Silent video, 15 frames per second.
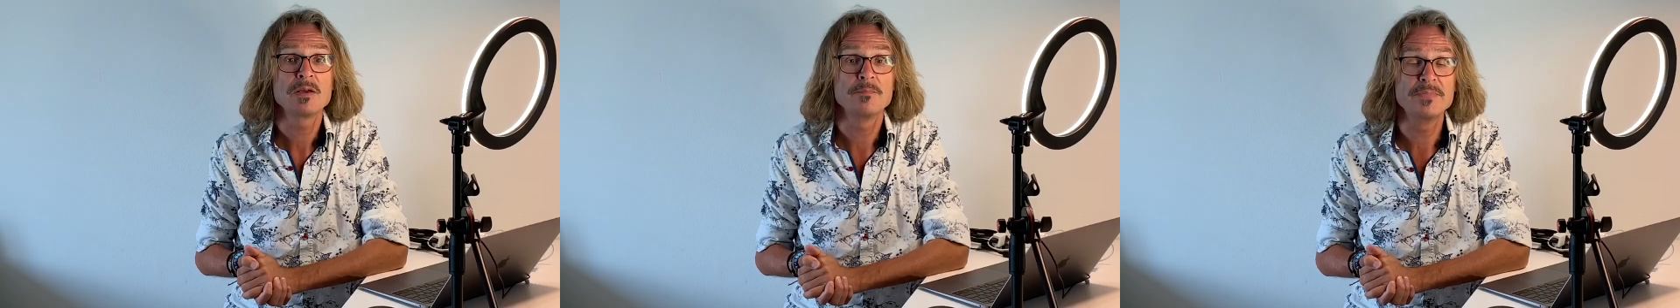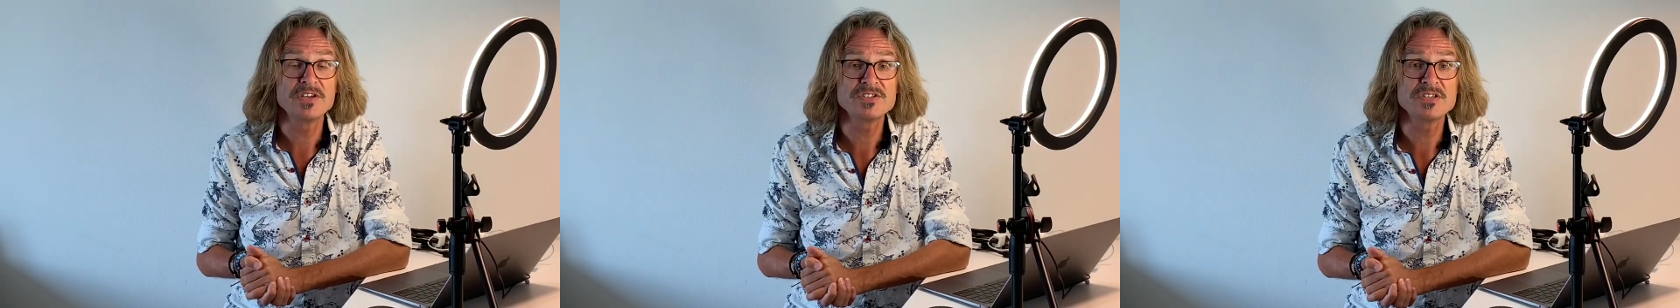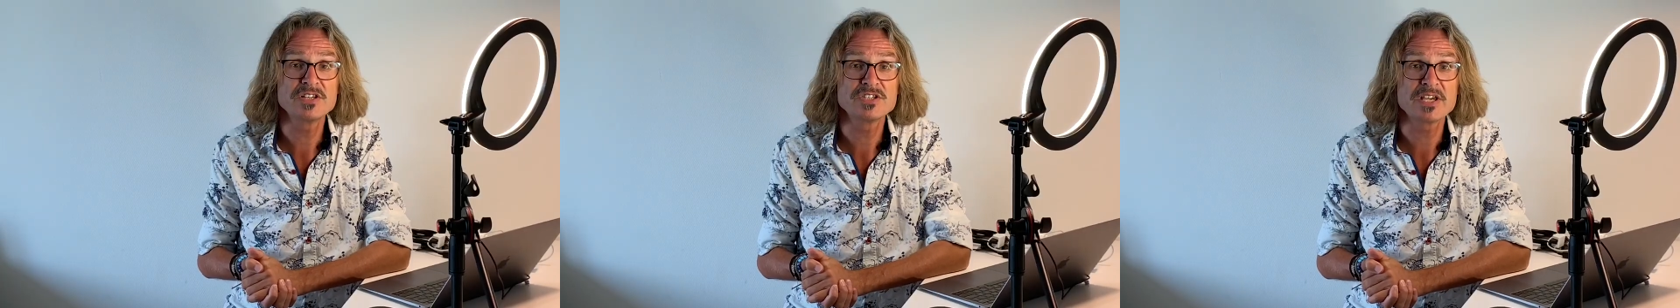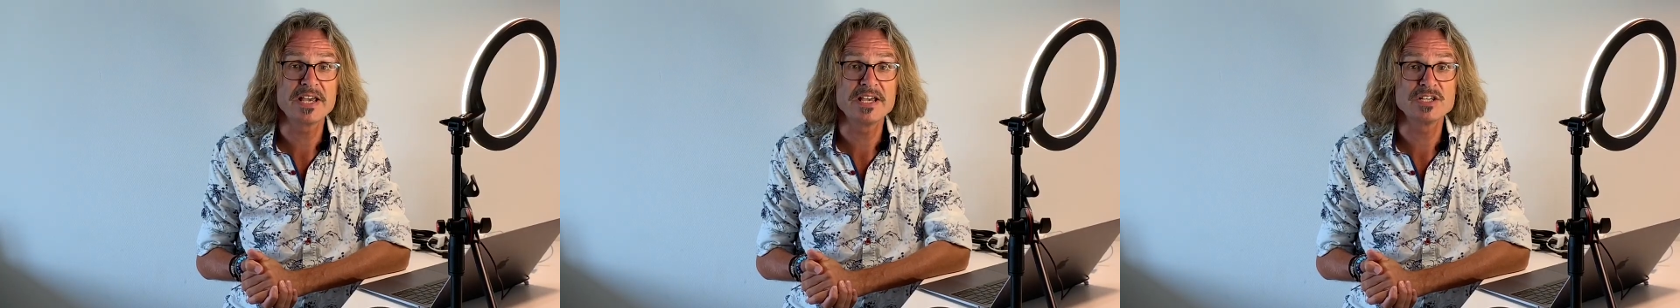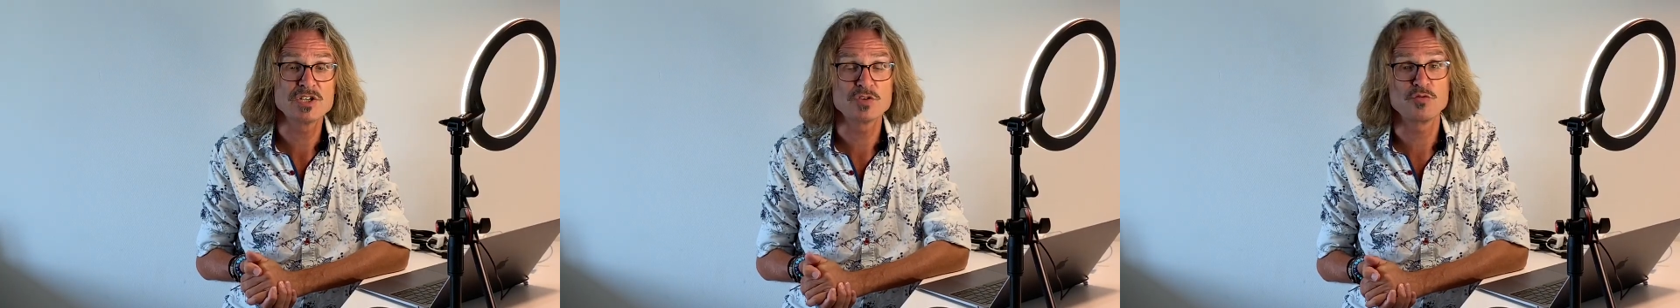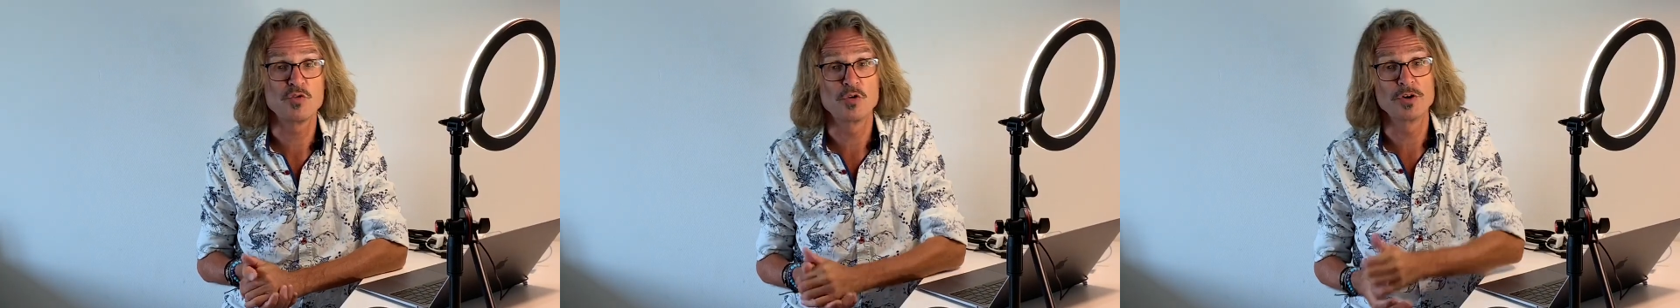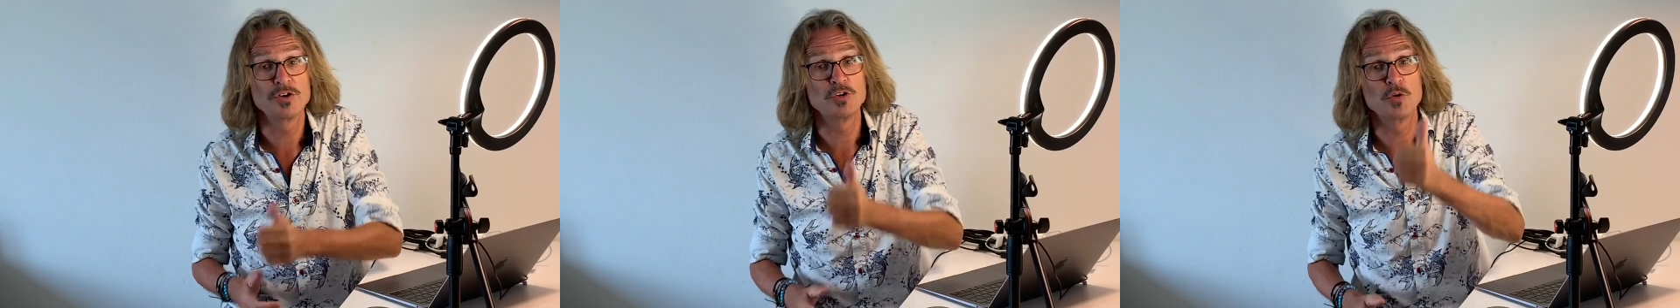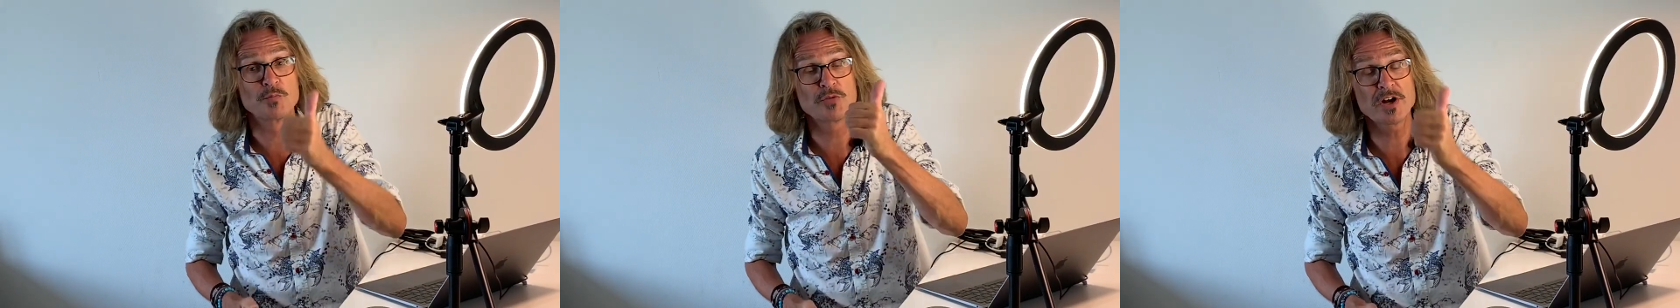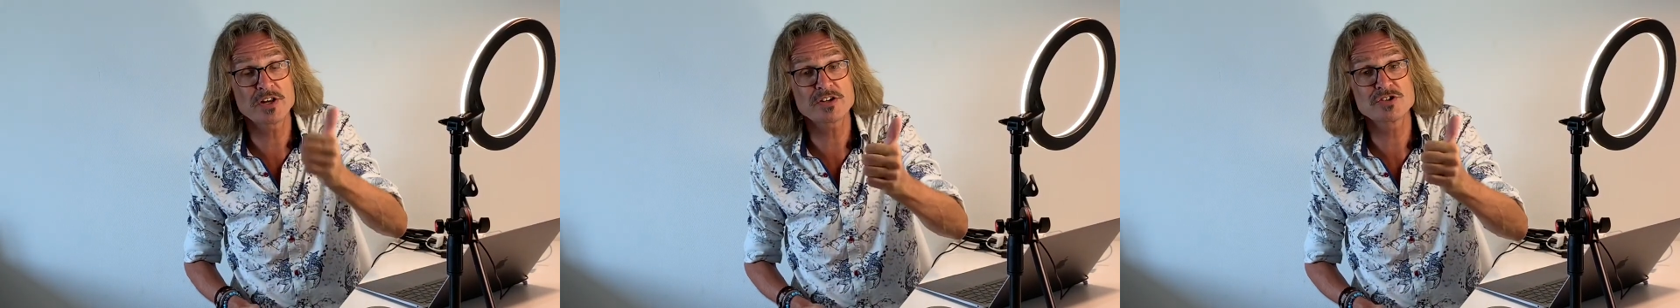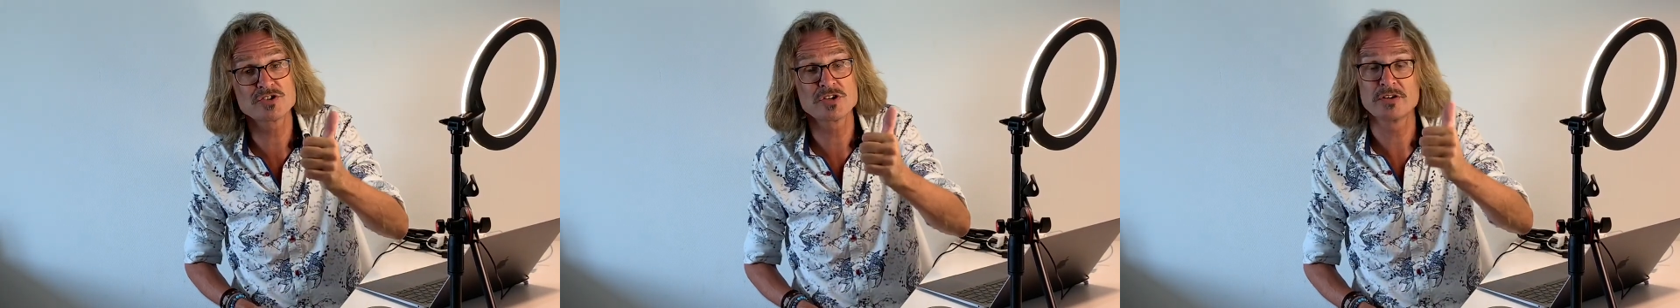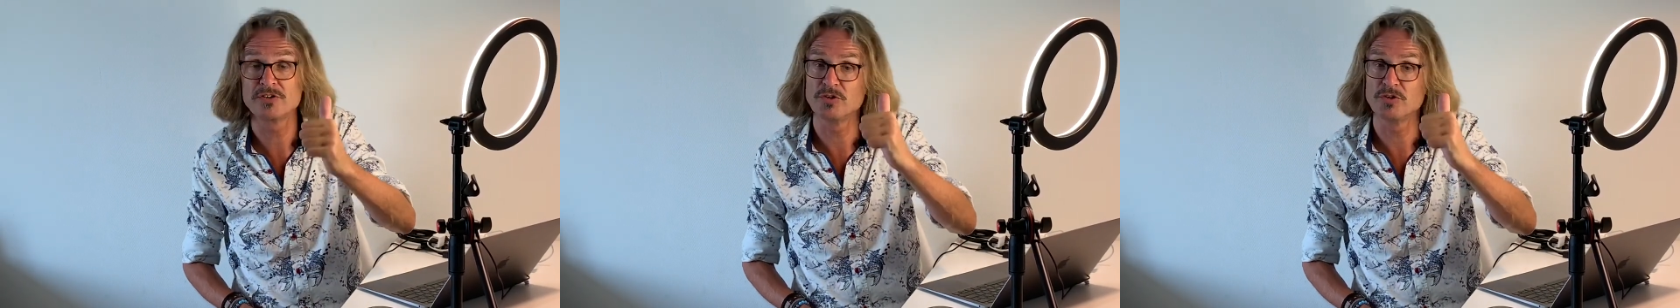business cases for new products,